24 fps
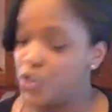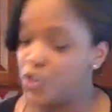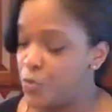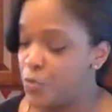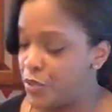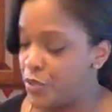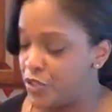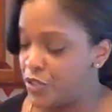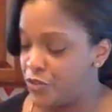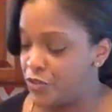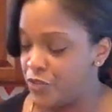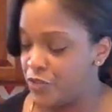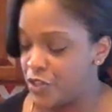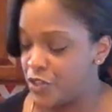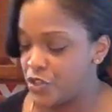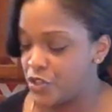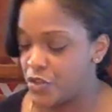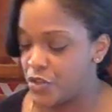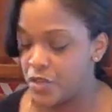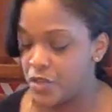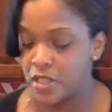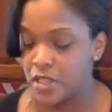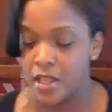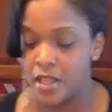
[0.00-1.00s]
you put your fish
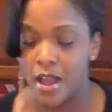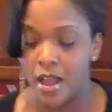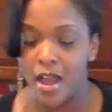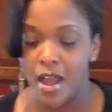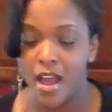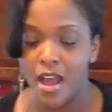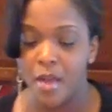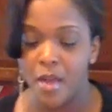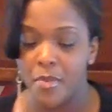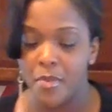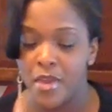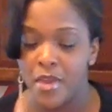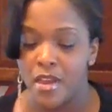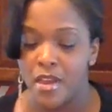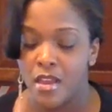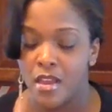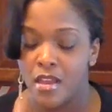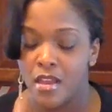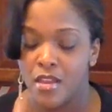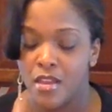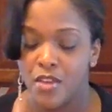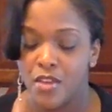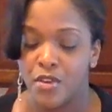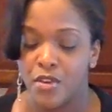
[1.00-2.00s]
on the top,
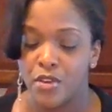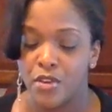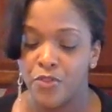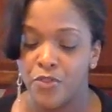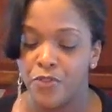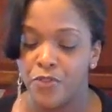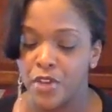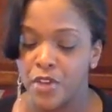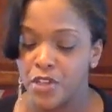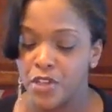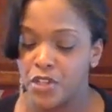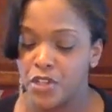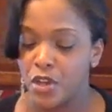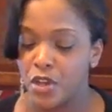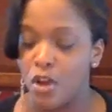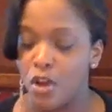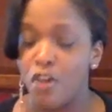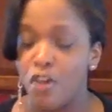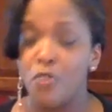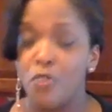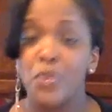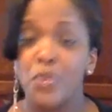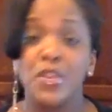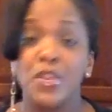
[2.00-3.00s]
you're going to finish it
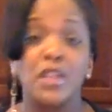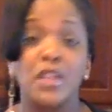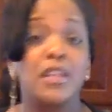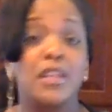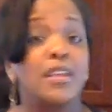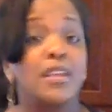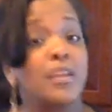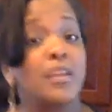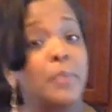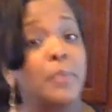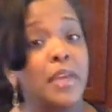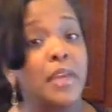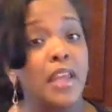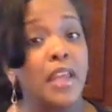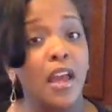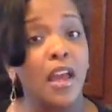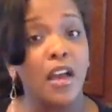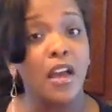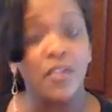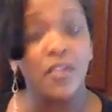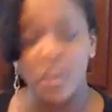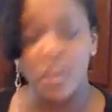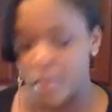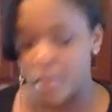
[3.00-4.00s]
off with a little bit
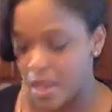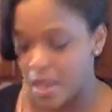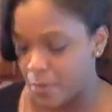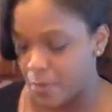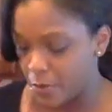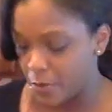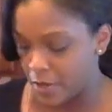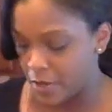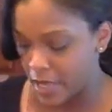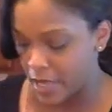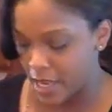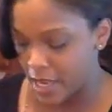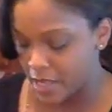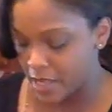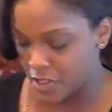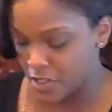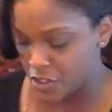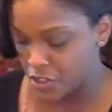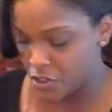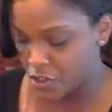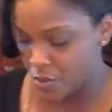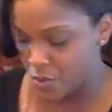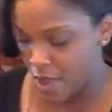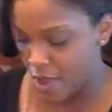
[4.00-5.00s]
of your maple glaze
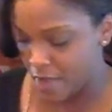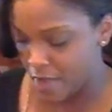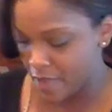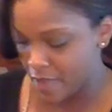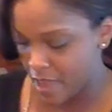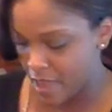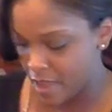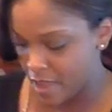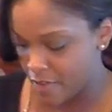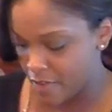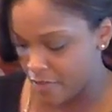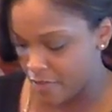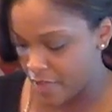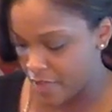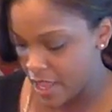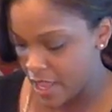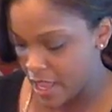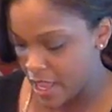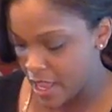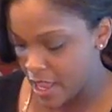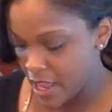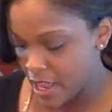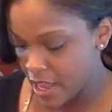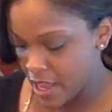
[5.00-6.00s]
that you have left
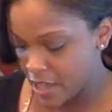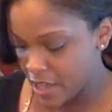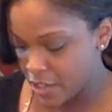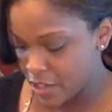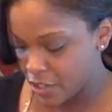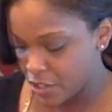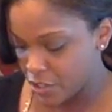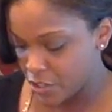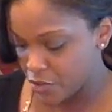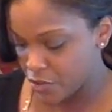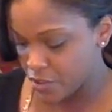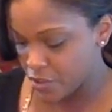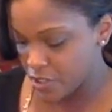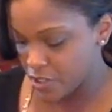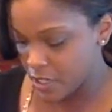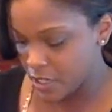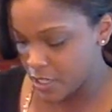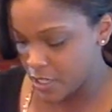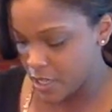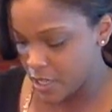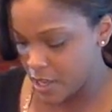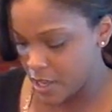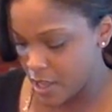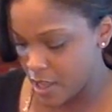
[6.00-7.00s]
and just drizzle
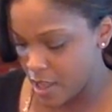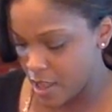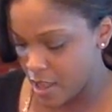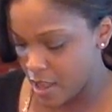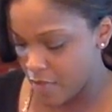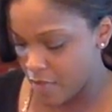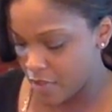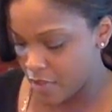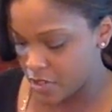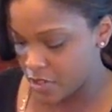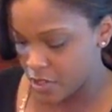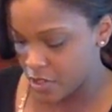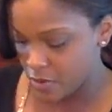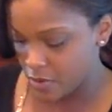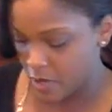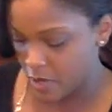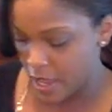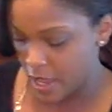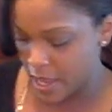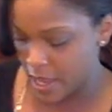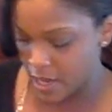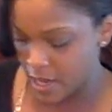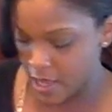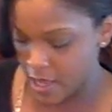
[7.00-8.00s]
it ever so
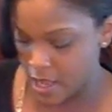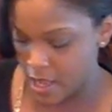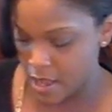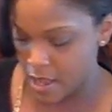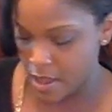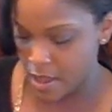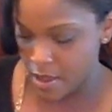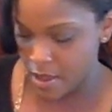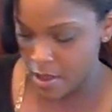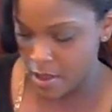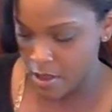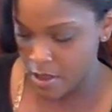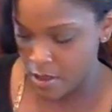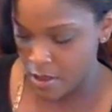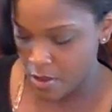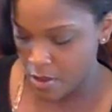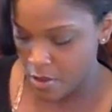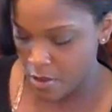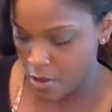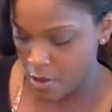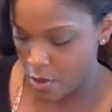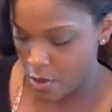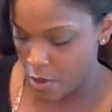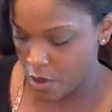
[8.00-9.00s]
lightly
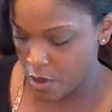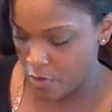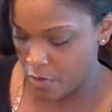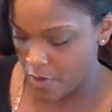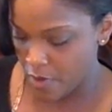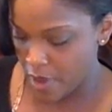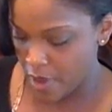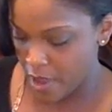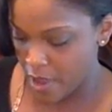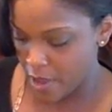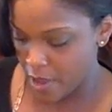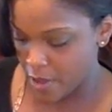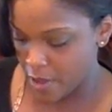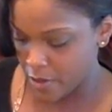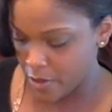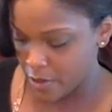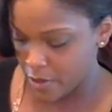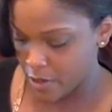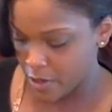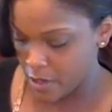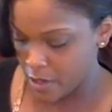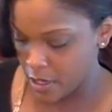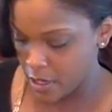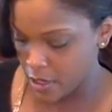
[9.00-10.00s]
all
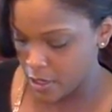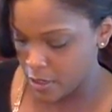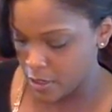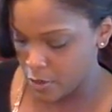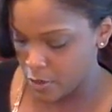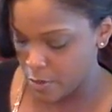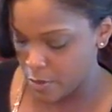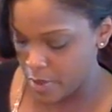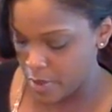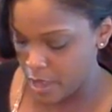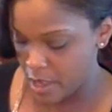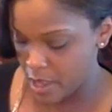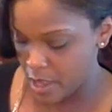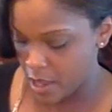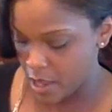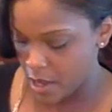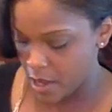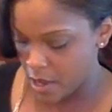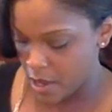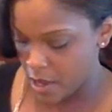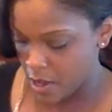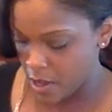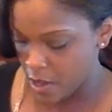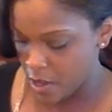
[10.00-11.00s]
around, a little bit
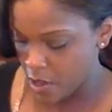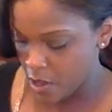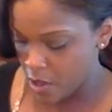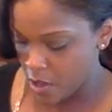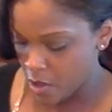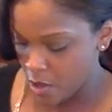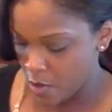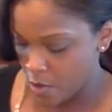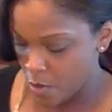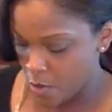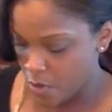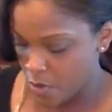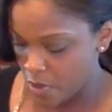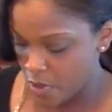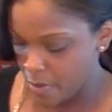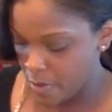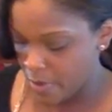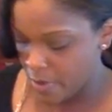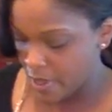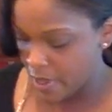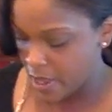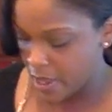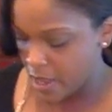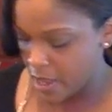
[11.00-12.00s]
on the
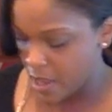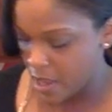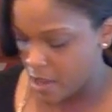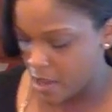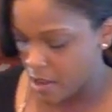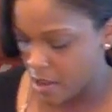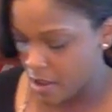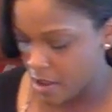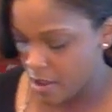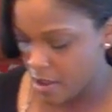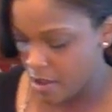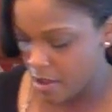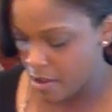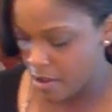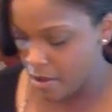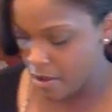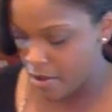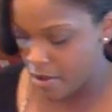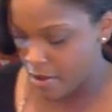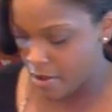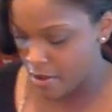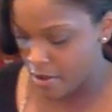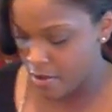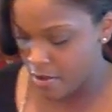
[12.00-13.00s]
plate
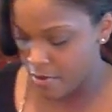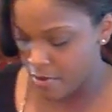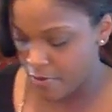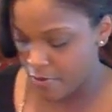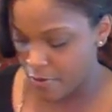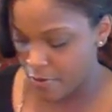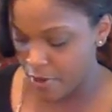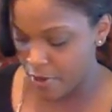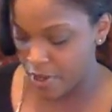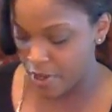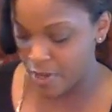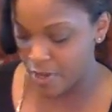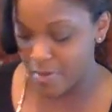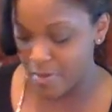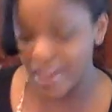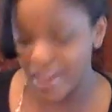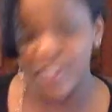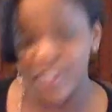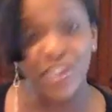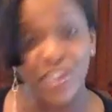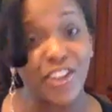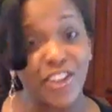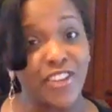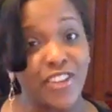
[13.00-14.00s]
for good
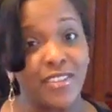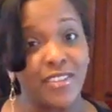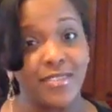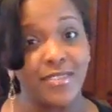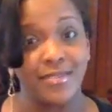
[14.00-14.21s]
measure.